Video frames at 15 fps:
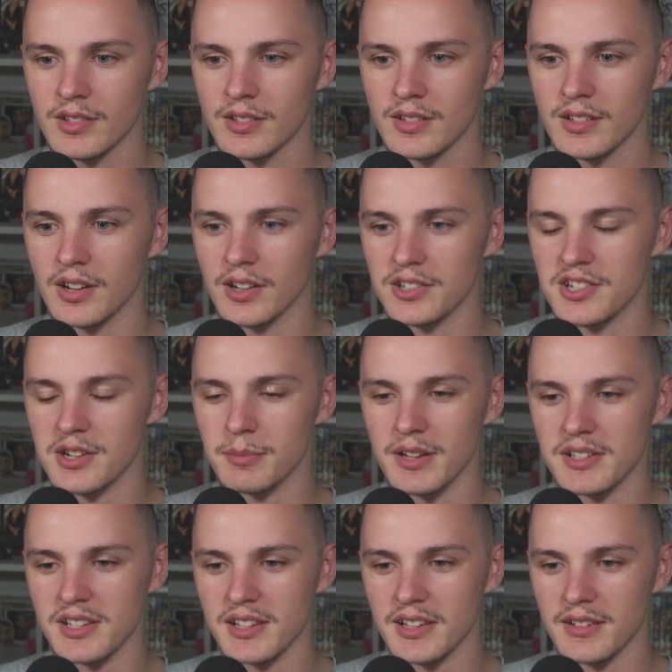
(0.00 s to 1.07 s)
Oh,
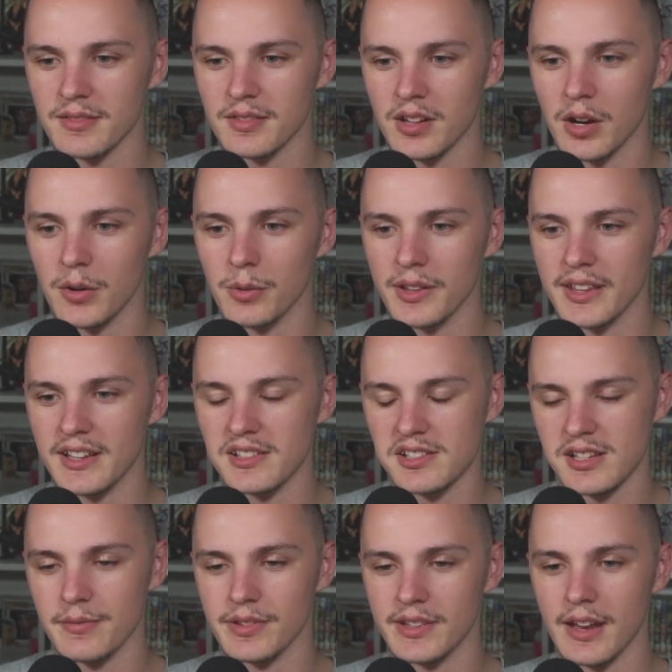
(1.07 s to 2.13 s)
Jinbei's here. Oh, well, he's
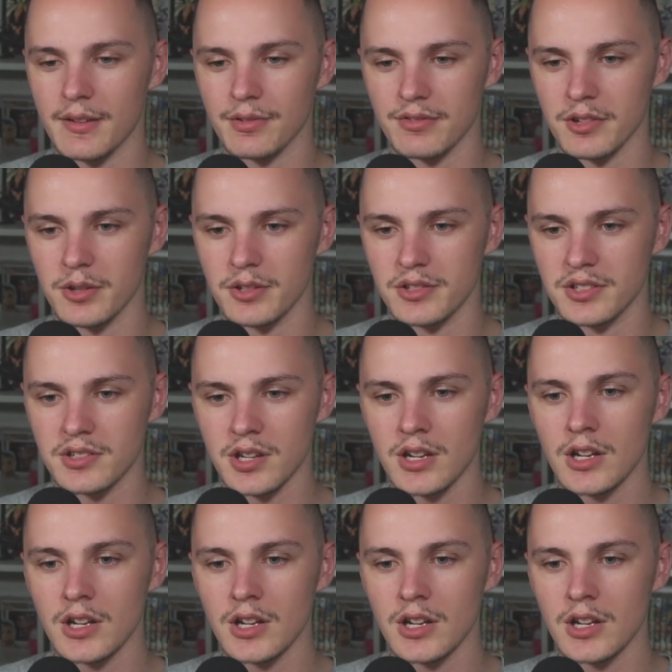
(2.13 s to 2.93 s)
saving the devil fruit users.